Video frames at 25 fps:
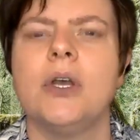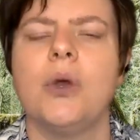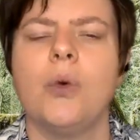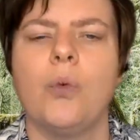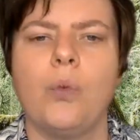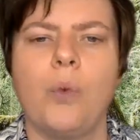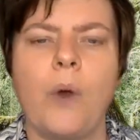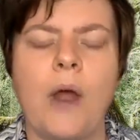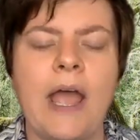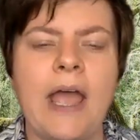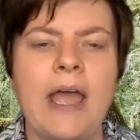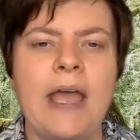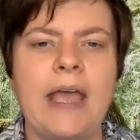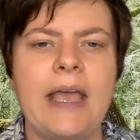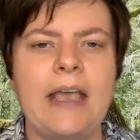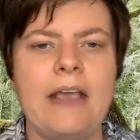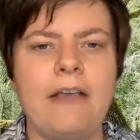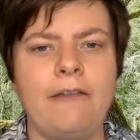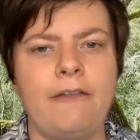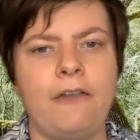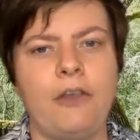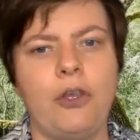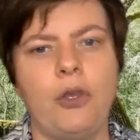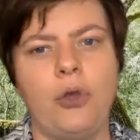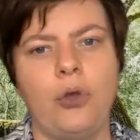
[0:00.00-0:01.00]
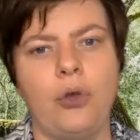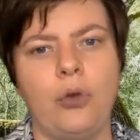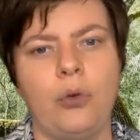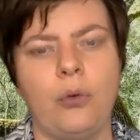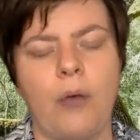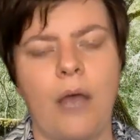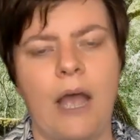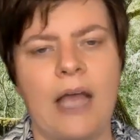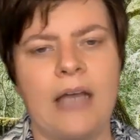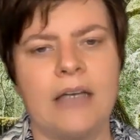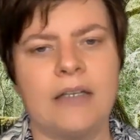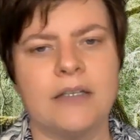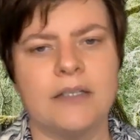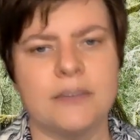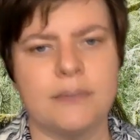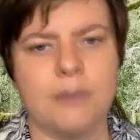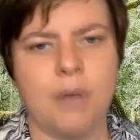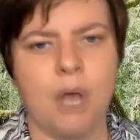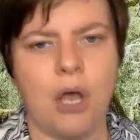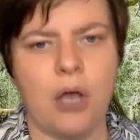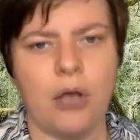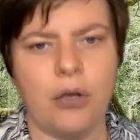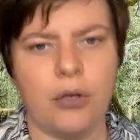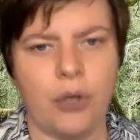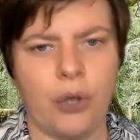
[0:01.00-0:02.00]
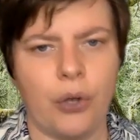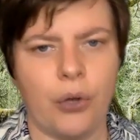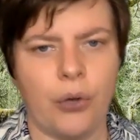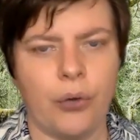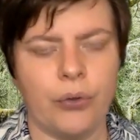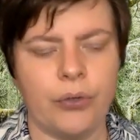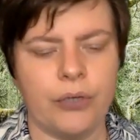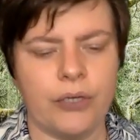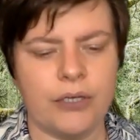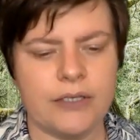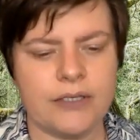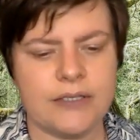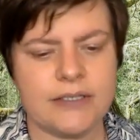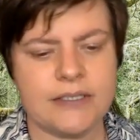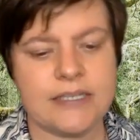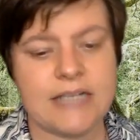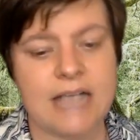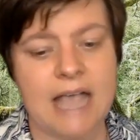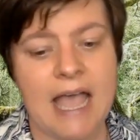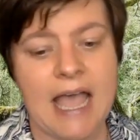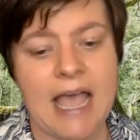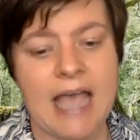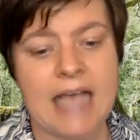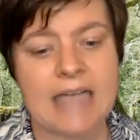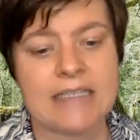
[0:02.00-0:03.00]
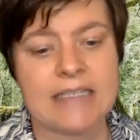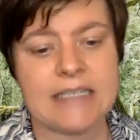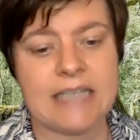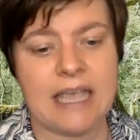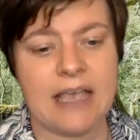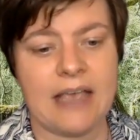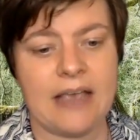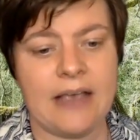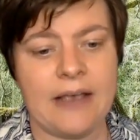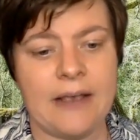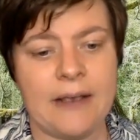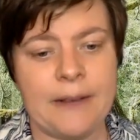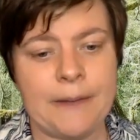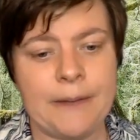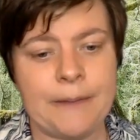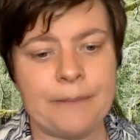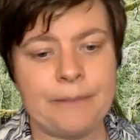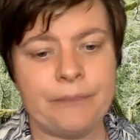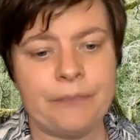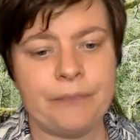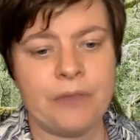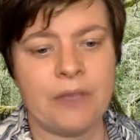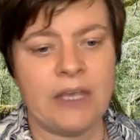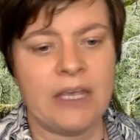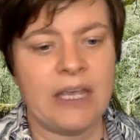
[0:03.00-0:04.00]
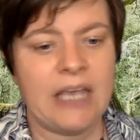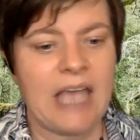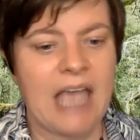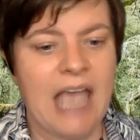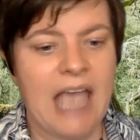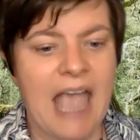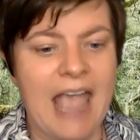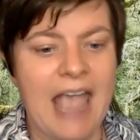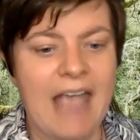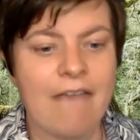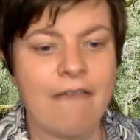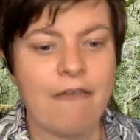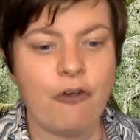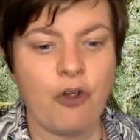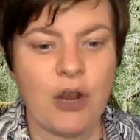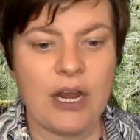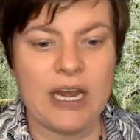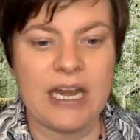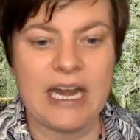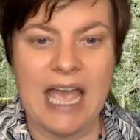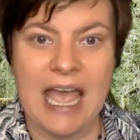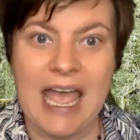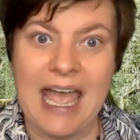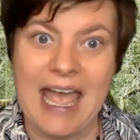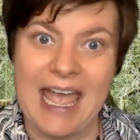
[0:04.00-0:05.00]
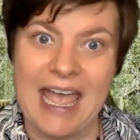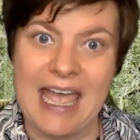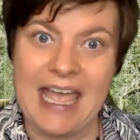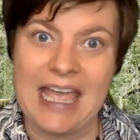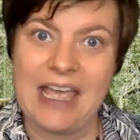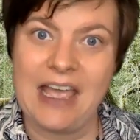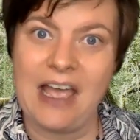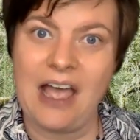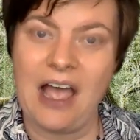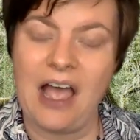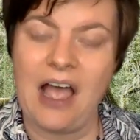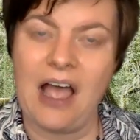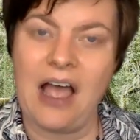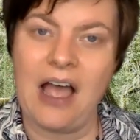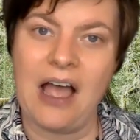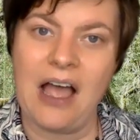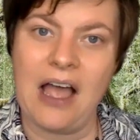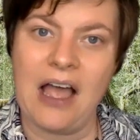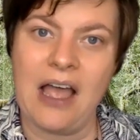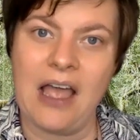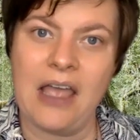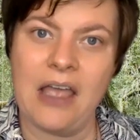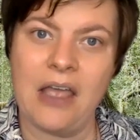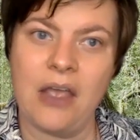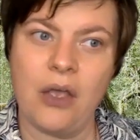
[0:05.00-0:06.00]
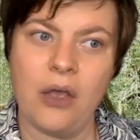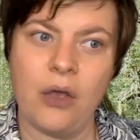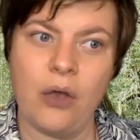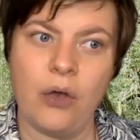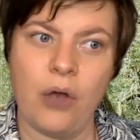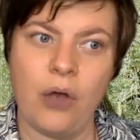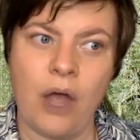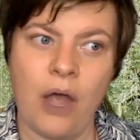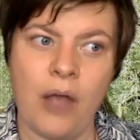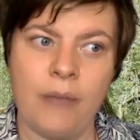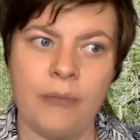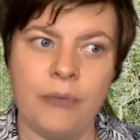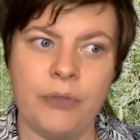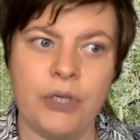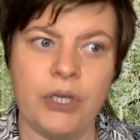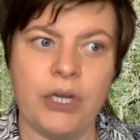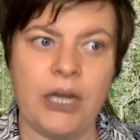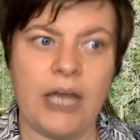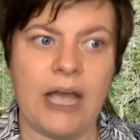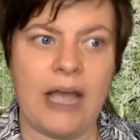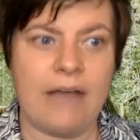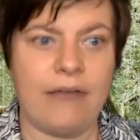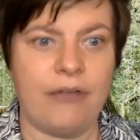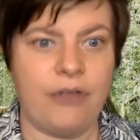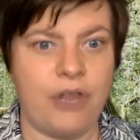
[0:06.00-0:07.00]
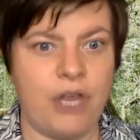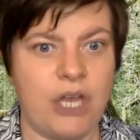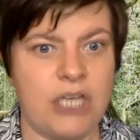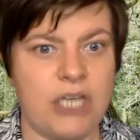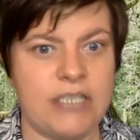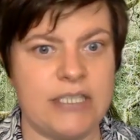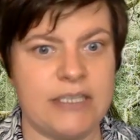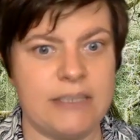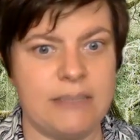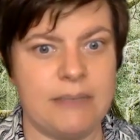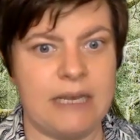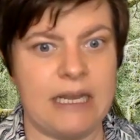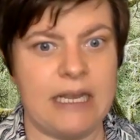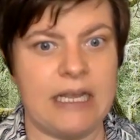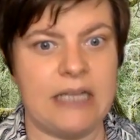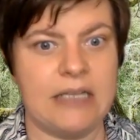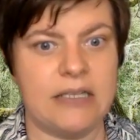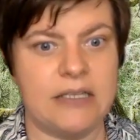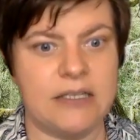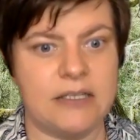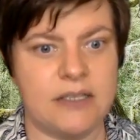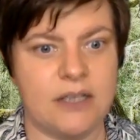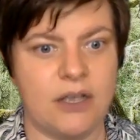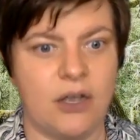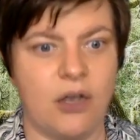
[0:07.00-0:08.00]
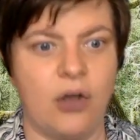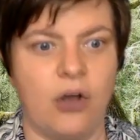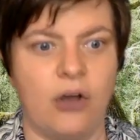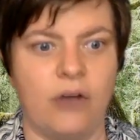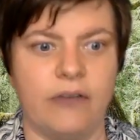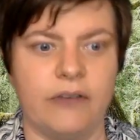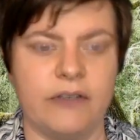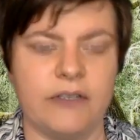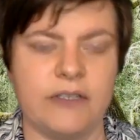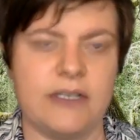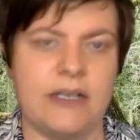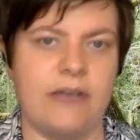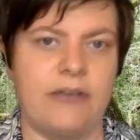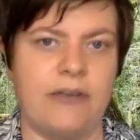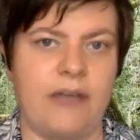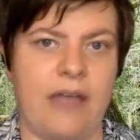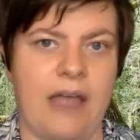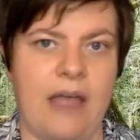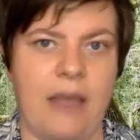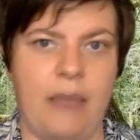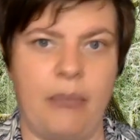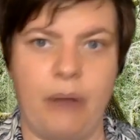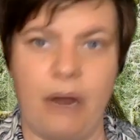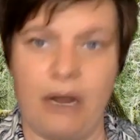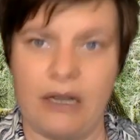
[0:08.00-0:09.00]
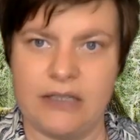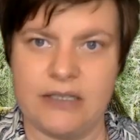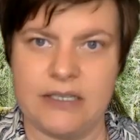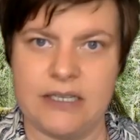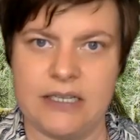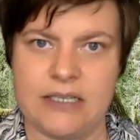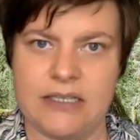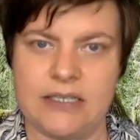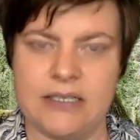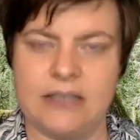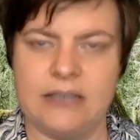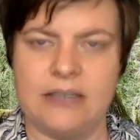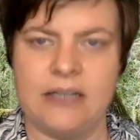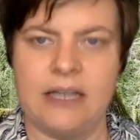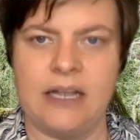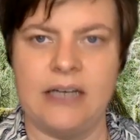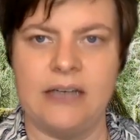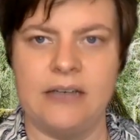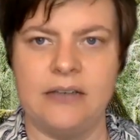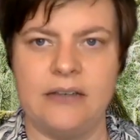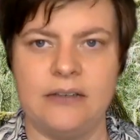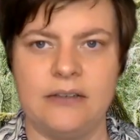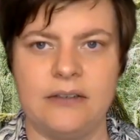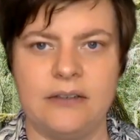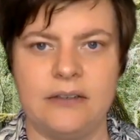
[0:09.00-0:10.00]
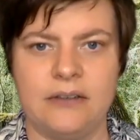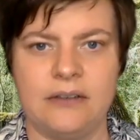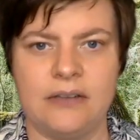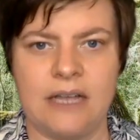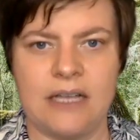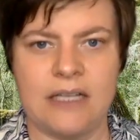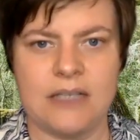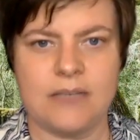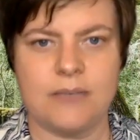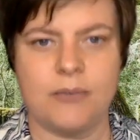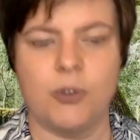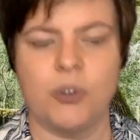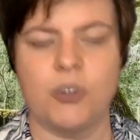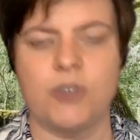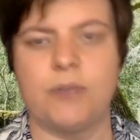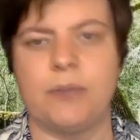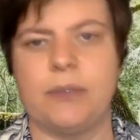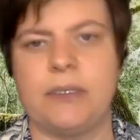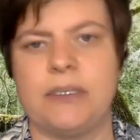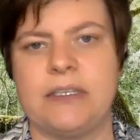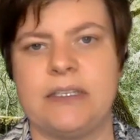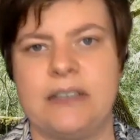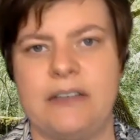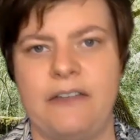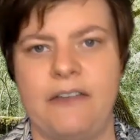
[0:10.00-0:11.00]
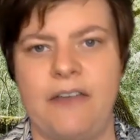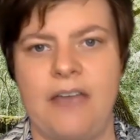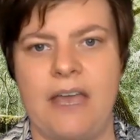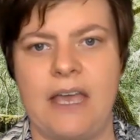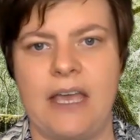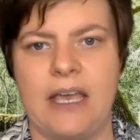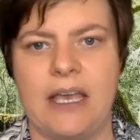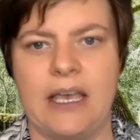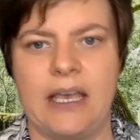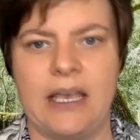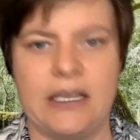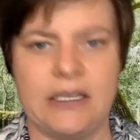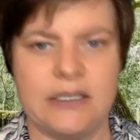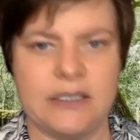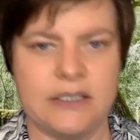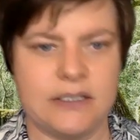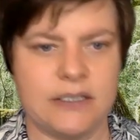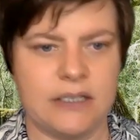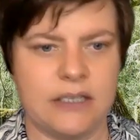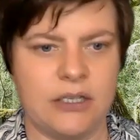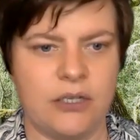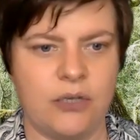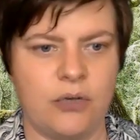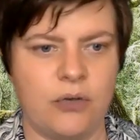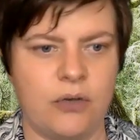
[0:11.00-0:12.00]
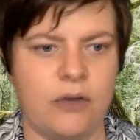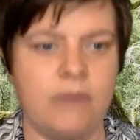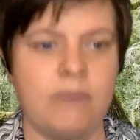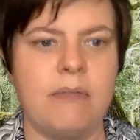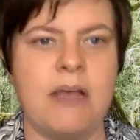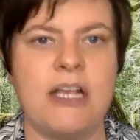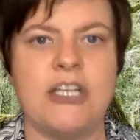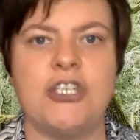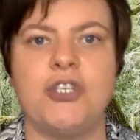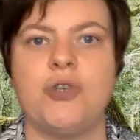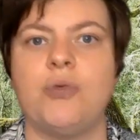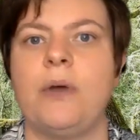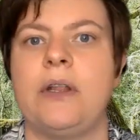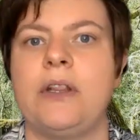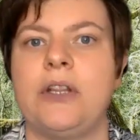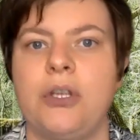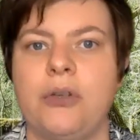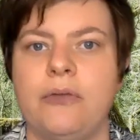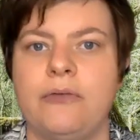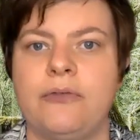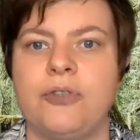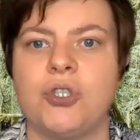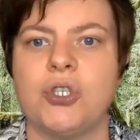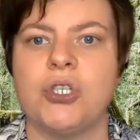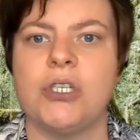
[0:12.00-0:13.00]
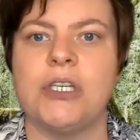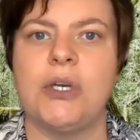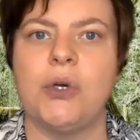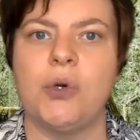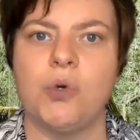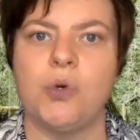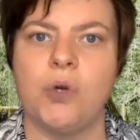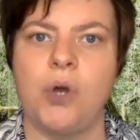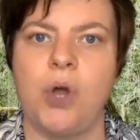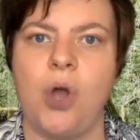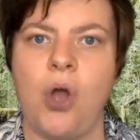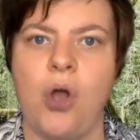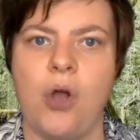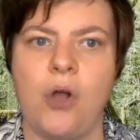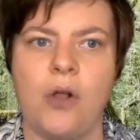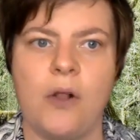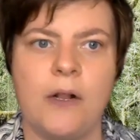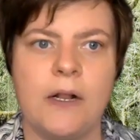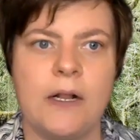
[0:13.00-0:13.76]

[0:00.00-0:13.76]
Where if you had a SMART goal that said, every day I am going to have 30 minutes of self-care practice, then that's more specific. You can measure whether you've done it or not.